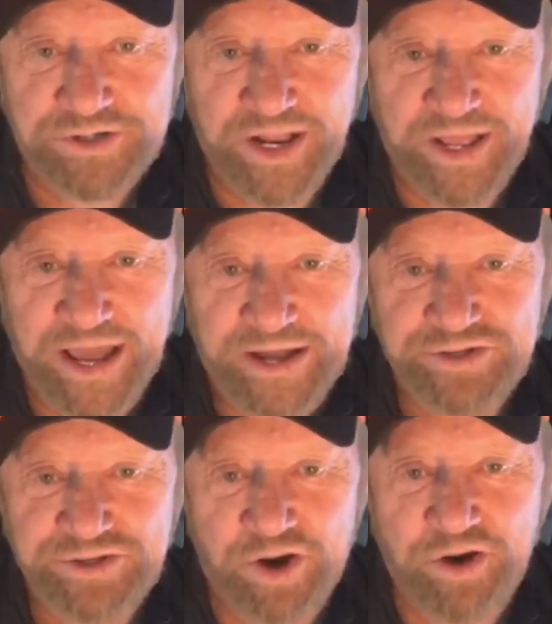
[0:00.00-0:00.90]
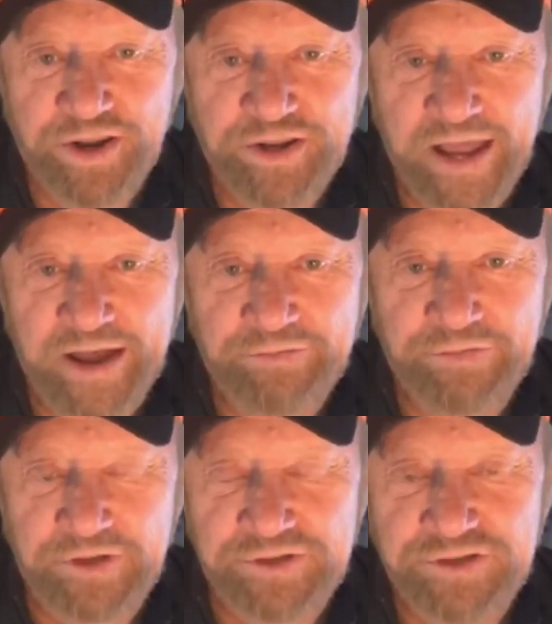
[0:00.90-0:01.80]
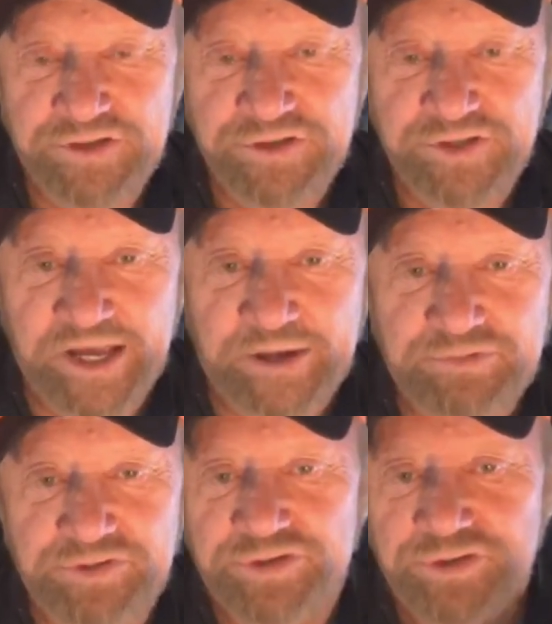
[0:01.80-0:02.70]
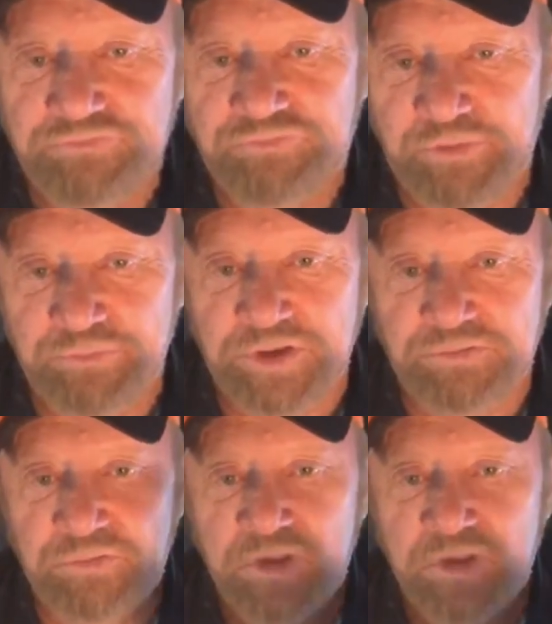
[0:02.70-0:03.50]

and it got started down the steps from the